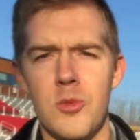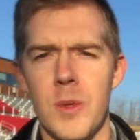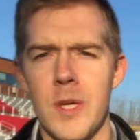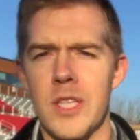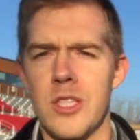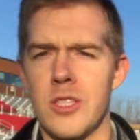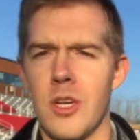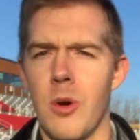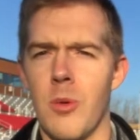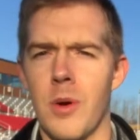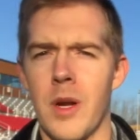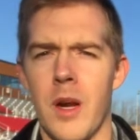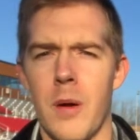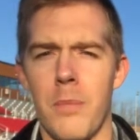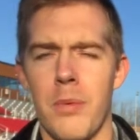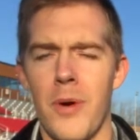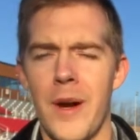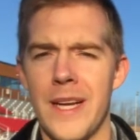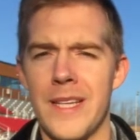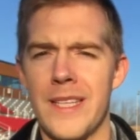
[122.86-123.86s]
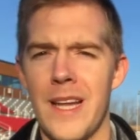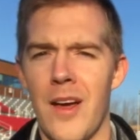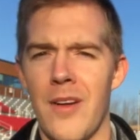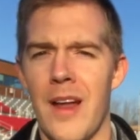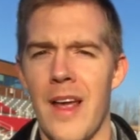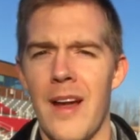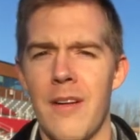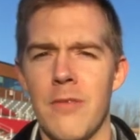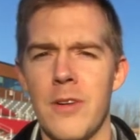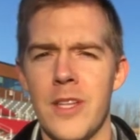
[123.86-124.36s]
week's show, we're going to break
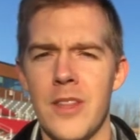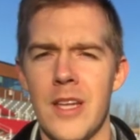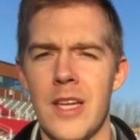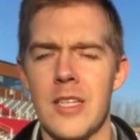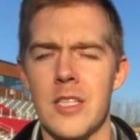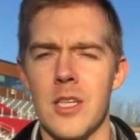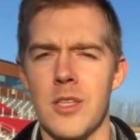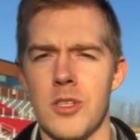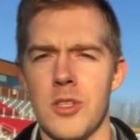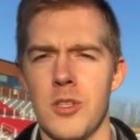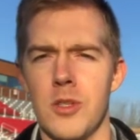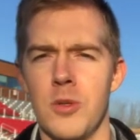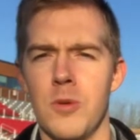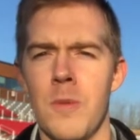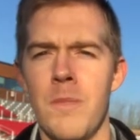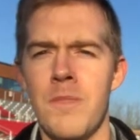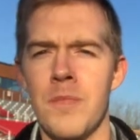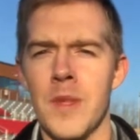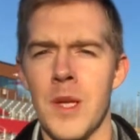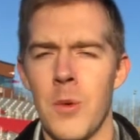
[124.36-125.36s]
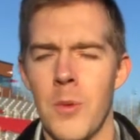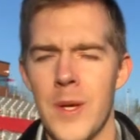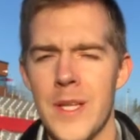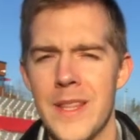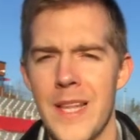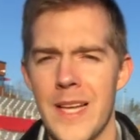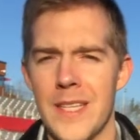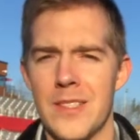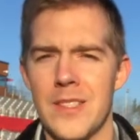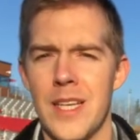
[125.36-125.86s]
down everything to do
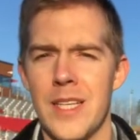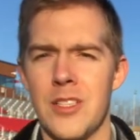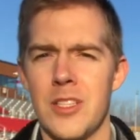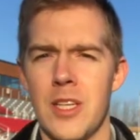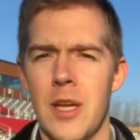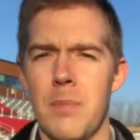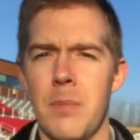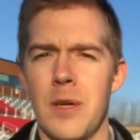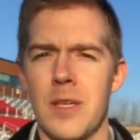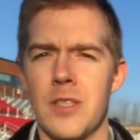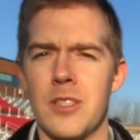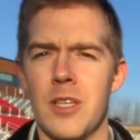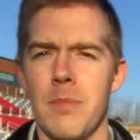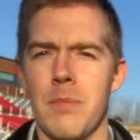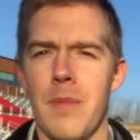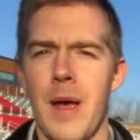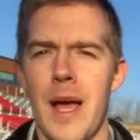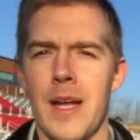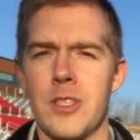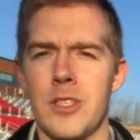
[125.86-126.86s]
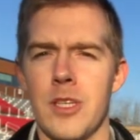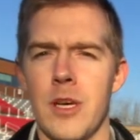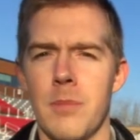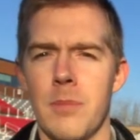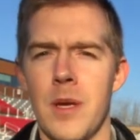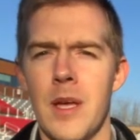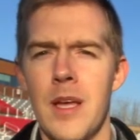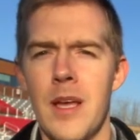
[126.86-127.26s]
with that state championship matchup,